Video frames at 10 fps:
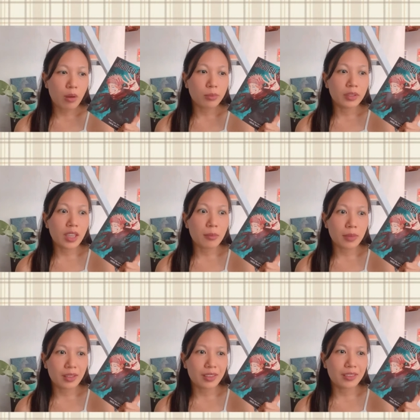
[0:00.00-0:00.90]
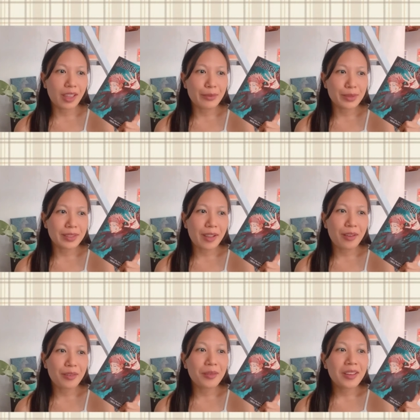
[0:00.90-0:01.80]
probably a million times
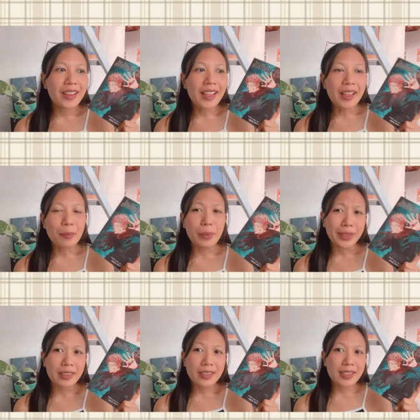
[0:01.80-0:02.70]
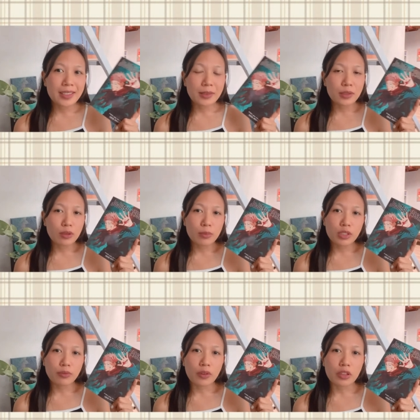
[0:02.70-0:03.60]
now, but it's still so
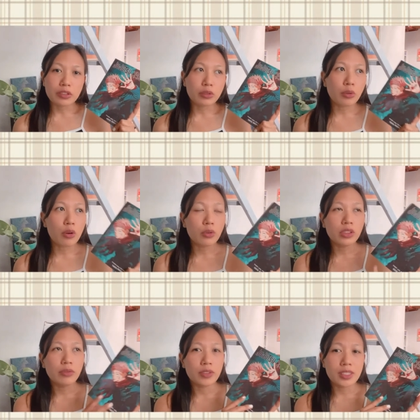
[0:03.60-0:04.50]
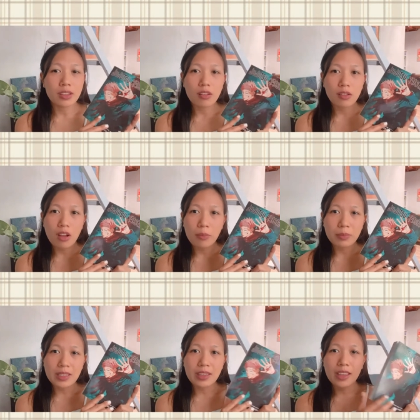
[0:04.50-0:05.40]
much fun to own a physical
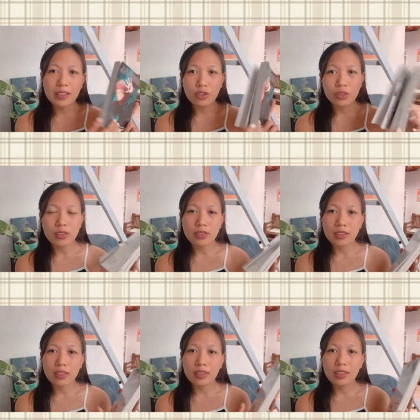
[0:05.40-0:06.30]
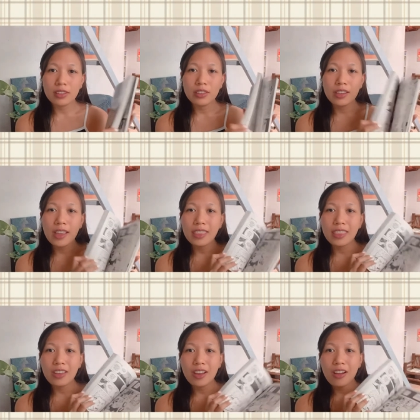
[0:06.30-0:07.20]
copy and just look at
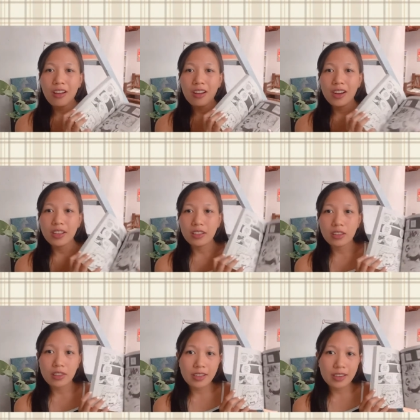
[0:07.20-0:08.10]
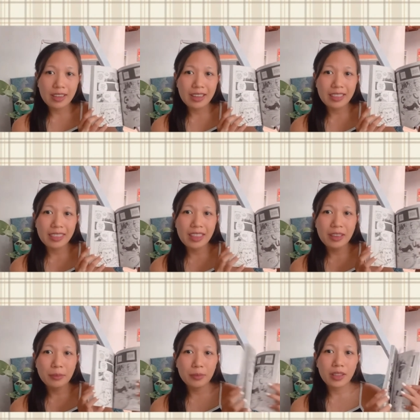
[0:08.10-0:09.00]
the art, look at
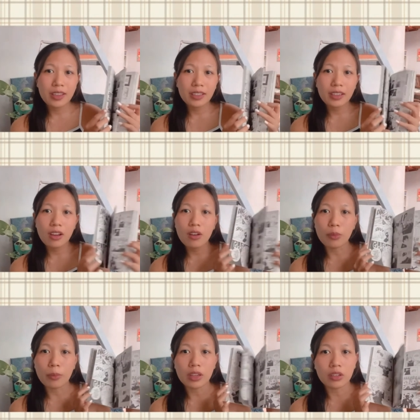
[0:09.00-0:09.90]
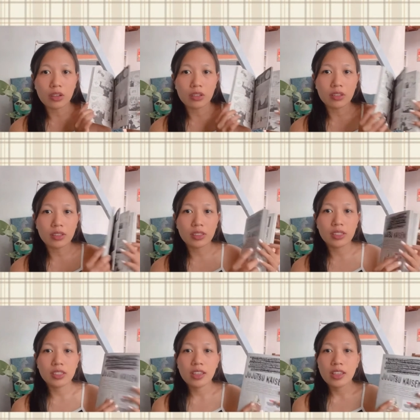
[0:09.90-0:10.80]
that, like, oh my
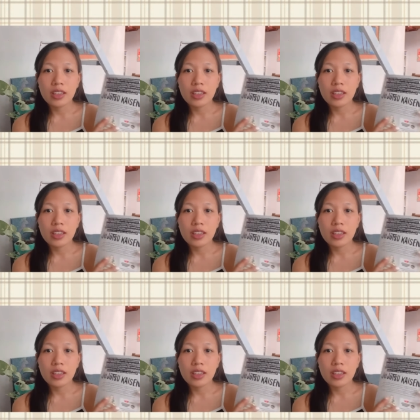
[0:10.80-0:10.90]
goodness.